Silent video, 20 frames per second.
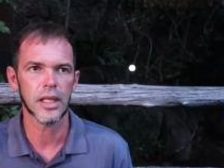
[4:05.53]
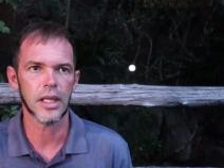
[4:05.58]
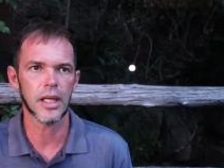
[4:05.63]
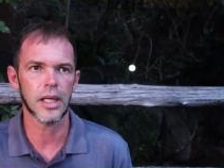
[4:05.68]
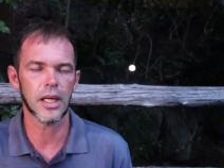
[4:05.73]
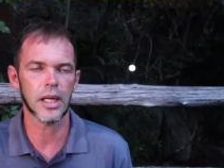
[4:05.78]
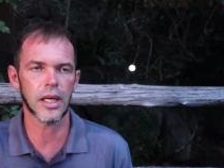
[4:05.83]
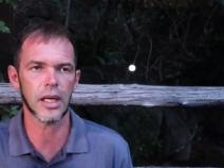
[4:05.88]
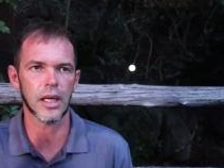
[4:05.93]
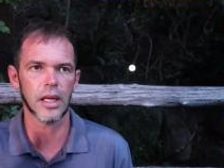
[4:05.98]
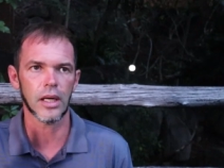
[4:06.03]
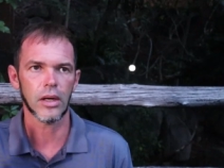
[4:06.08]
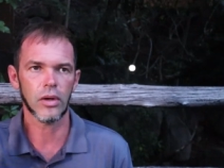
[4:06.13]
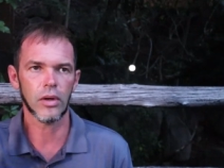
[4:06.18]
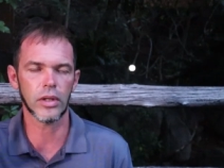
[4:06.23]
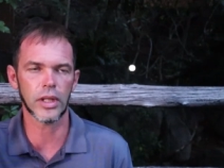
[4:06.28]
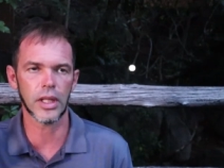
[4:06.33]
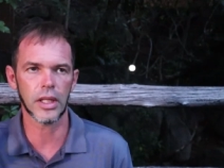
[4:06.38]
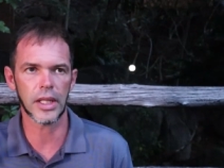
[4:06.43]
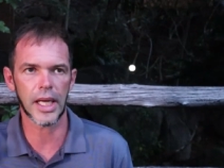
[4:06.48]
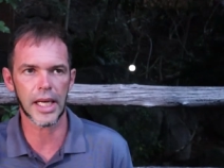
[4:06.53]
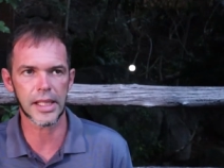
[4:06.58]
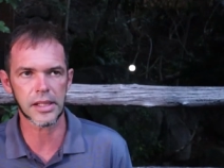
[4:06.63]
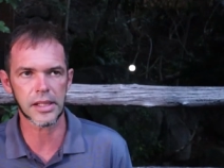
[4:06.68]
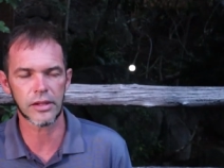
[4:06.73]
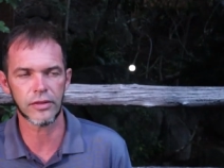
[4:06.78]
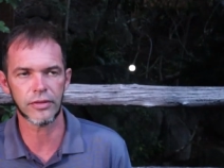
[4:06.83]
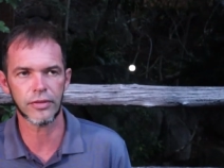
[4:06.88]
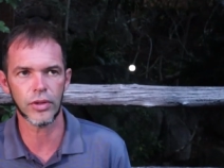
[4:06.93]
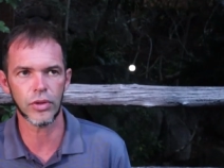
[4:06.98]
On the
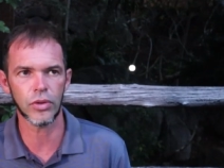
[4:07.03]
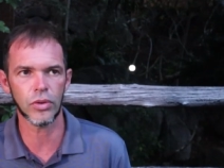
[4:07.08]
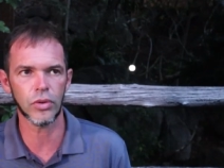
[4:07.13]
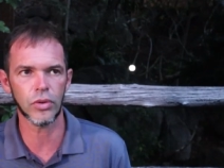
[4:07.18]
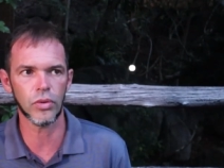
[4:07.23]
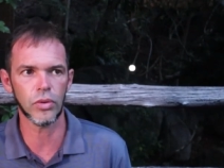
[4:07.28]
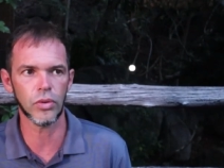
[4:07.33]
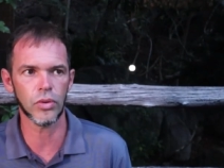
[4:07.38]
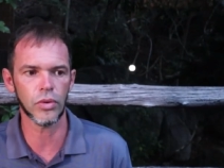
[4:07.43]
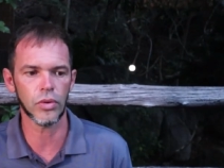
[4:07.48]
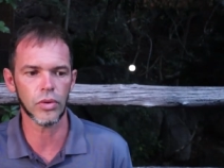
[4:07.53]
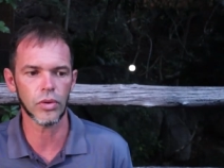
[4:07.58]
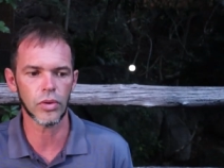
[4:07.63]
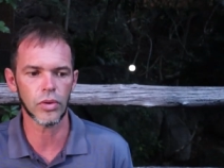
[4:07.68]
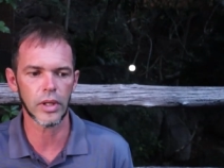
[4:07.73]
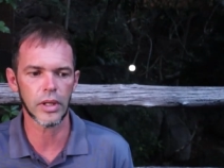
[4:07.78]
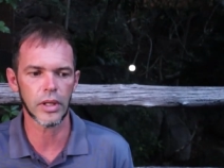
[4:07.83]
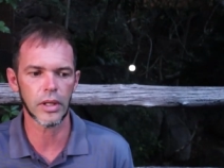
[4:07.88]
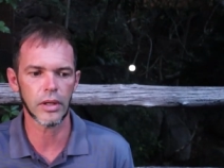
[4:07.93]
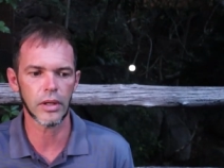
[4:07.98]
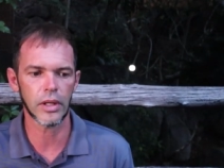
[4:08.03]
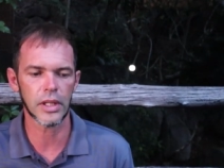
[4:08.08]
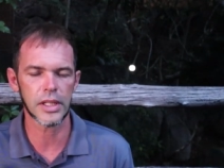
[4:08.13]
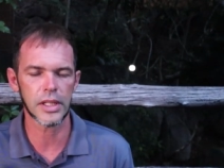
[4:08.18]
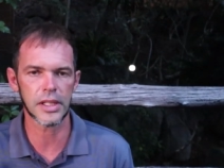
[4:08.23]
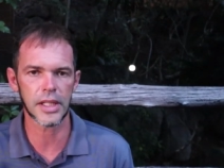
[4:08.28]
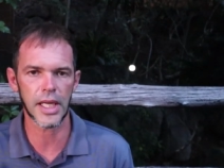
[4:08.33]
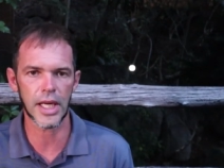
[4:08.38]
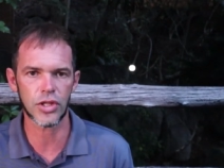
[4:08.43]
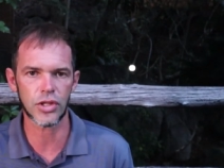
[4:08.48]
last few
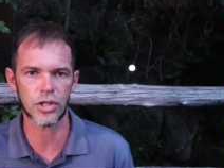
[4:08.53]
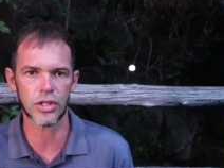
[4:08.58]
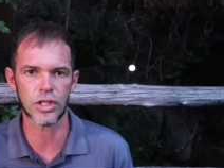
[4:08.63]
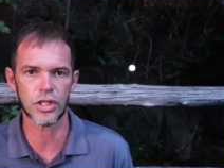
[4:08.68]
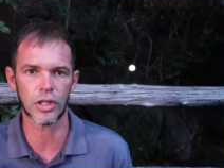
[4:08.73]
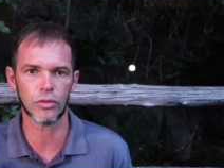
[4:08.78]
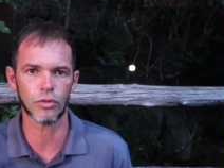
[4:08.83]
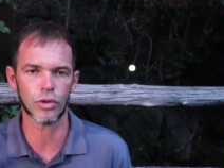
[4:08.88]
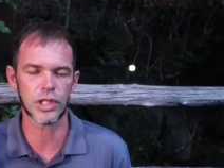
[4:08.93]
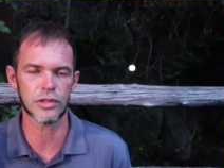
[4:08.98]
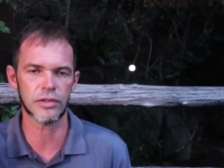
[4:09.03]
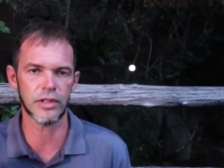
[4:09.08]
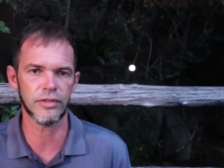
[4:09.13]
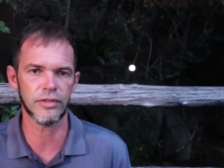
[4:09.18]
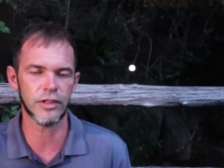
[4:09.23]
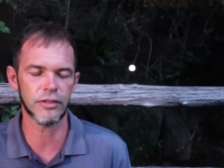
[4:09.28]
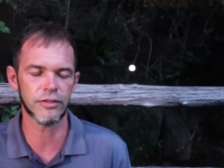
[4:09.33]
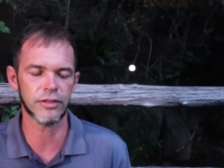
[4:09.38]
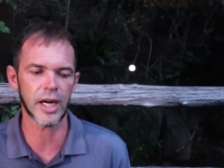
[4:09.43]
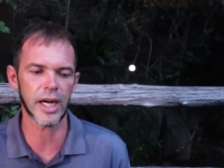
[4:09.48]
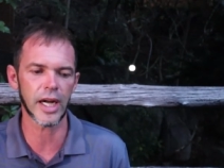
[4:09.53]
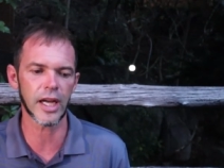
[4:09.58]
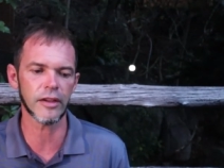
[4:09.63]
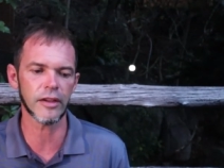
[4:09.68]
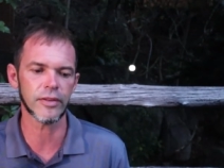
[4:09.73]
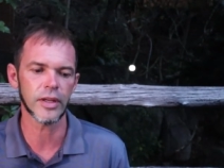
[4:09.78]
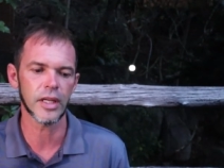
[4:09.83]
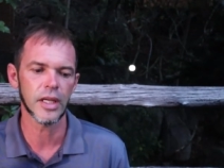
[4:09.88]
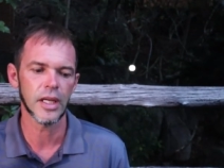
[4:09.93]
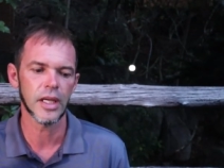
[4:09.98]
sessions it was
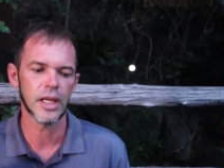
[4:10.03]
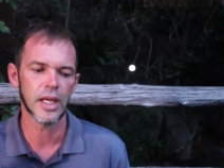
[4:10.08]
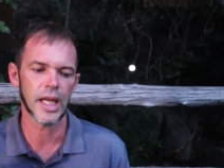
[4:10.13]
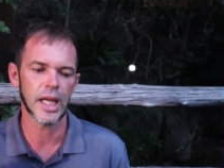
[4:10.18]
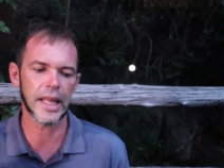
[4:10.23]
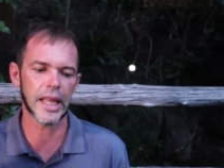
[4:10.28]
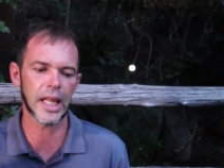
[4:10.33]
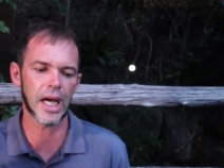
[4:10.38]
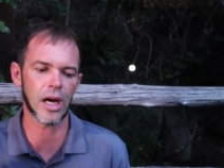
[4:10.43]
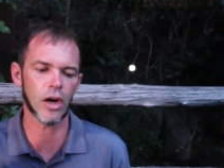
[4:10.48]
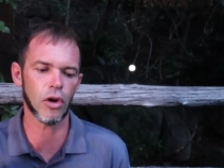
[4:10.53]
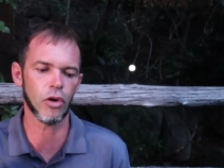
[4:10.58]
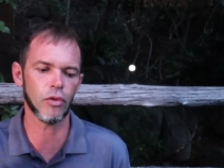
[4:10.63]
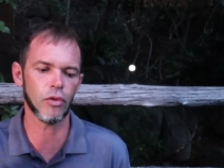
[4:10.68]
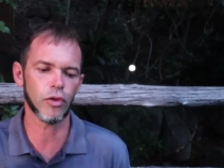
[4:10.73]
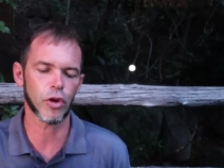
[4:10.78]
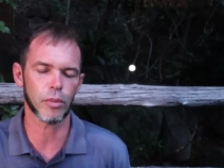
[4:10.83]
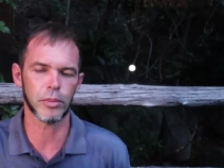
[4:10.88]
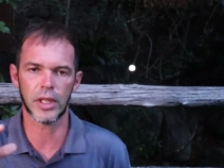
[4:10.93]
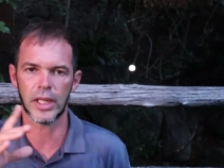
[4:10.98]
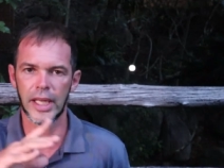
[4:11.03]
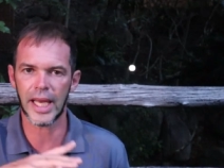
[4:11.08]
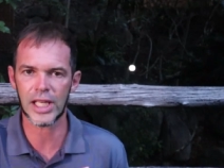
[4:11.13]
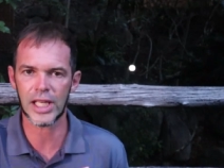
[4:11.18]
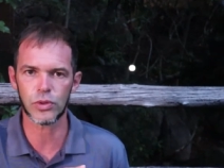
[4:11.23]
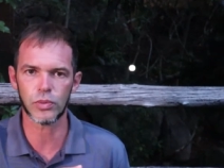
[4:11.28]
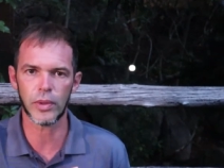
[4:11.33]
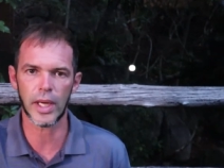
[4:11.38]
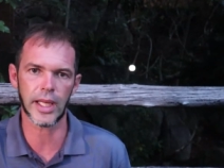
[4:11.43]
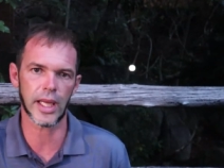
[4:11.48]
55, and now from the
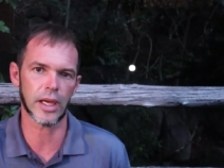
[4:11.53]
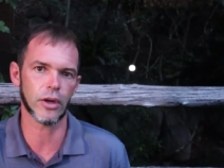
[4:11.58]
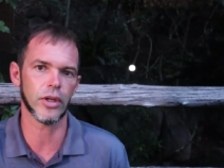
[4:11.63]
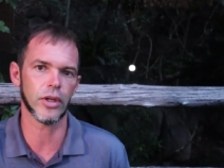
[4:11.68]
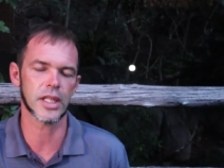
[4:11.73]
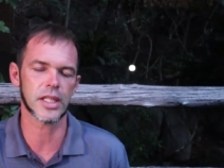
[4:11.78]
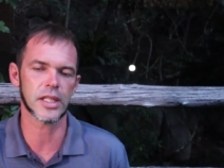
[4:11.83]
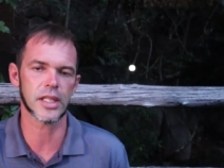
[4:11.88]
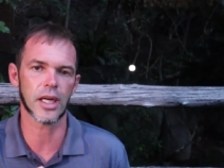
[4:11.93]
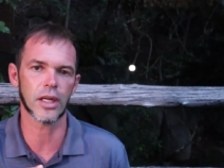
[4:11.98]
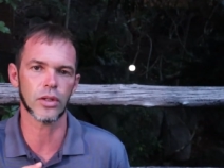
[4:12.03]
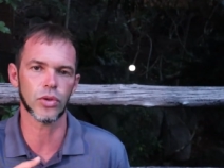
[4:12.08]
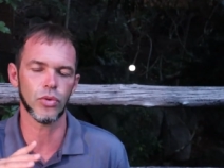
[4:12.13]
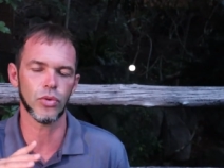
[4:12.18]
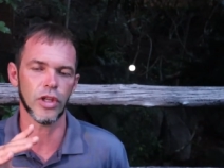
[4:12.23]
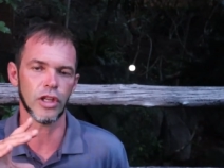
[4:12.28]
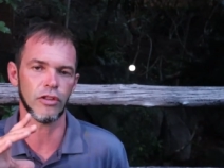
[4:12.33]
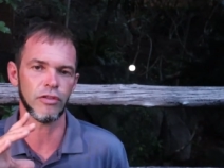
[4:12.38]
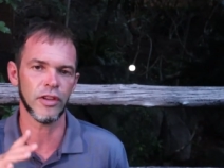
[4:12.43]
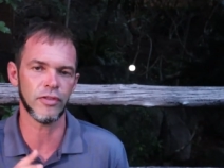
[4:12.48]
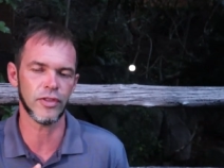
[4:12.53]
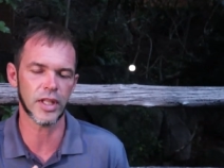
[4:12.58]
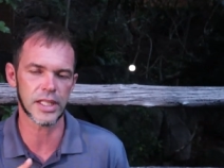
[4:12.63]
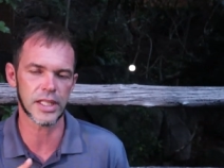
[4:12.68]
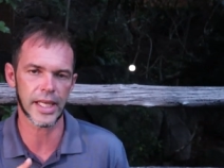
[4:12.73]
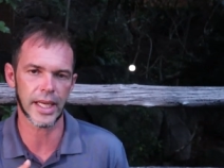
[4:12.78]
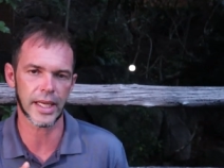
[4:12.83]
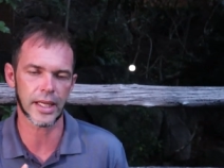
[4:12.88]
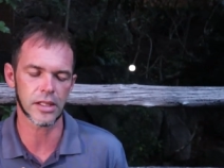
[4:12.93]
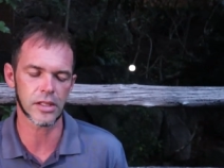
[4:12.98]
next one I'm gonna start doing 50
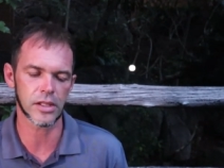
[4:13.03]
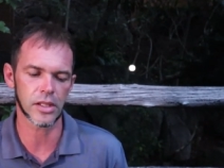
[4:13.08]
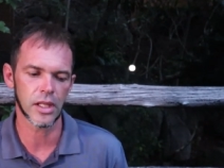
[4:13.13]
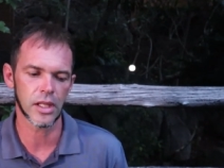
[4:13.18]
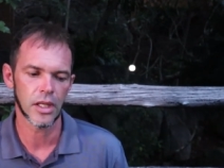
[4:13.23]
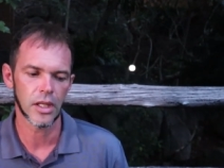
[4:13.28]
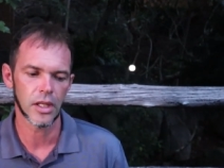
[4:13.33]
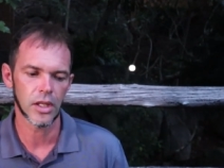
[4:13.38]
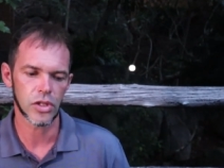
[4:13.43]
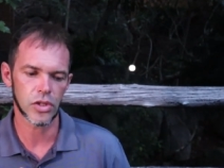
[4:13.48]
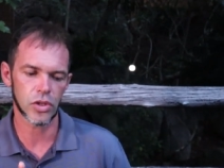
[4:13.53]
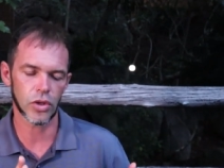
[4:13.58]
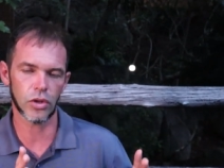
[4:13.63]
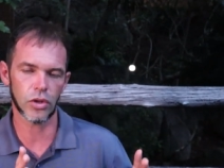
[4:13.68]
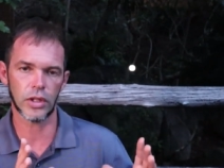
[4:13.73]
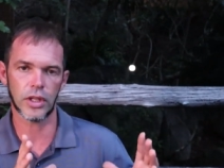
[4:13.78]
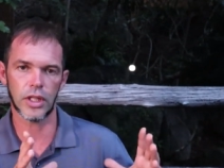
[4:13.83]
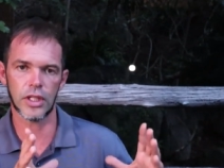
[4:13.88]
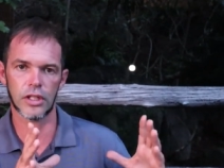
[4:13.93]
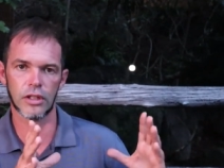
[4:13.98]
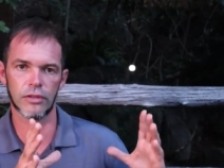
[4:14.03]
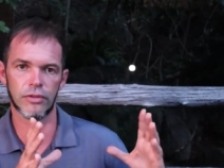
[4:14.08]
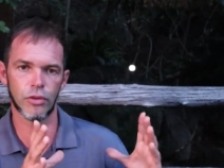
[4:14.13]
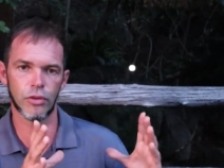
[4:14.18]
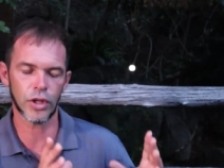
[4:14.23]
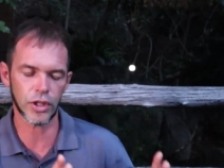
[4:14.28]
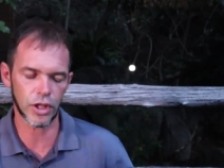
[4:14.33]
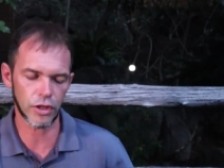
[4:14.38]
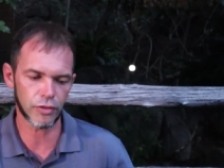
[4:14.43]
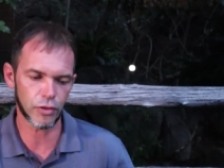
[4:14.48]
seconds. So it is a
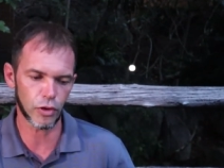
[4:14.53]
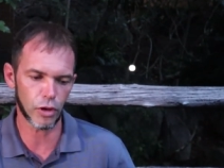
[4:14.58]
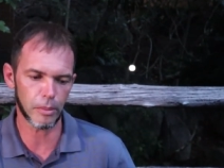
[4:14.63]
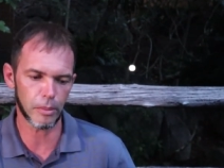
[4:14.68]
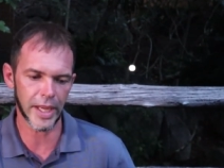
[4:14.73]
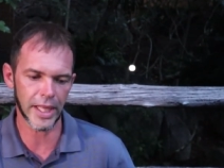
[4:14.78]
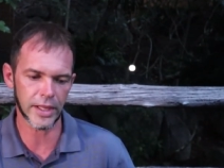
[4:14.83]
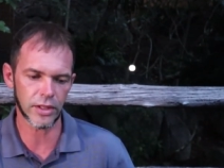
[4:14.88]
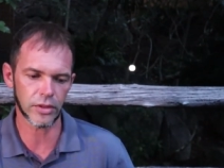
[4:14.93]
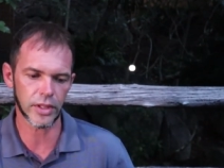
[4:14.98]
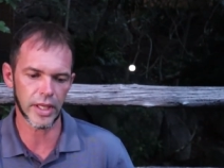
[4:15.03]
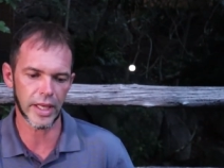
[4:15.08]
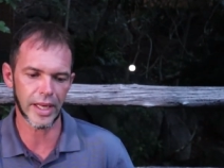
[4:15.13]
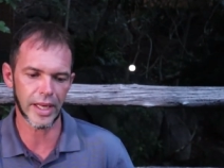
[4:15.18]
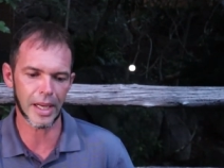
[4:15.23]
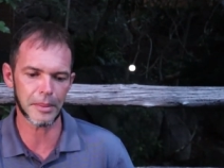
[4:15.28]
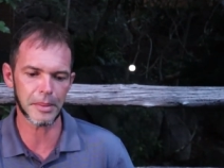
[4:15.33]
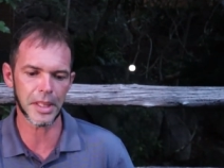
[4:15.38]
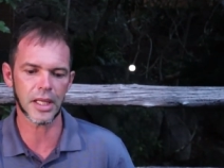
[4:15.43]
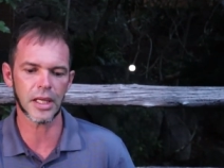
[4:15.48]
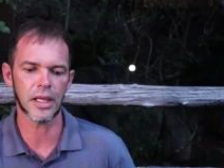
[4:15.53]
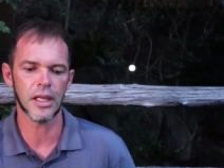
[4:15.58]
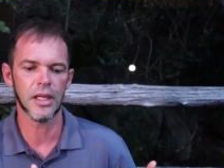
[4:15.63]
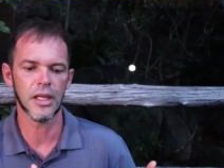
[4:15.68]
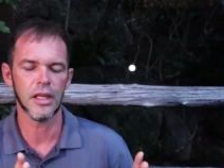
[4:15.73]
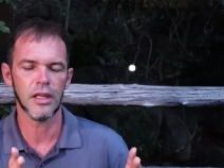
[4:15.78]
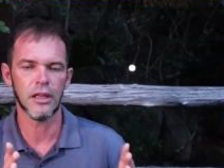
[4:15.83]
44 meter dynamic,